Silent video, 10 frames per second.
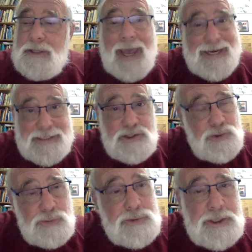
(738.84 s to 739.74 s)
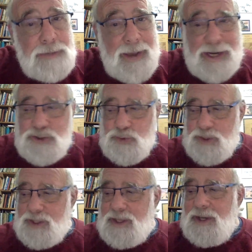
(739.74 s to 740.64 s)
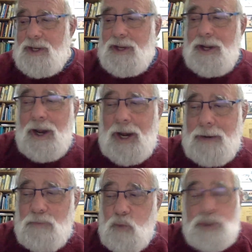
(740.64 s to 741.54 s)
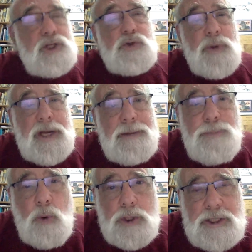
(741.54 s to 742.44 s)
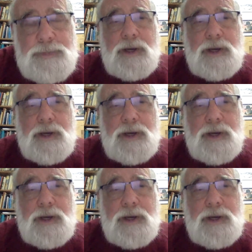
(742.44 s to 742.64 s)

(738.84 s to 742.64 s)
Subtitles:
and East Jerusalem, actually, which is really important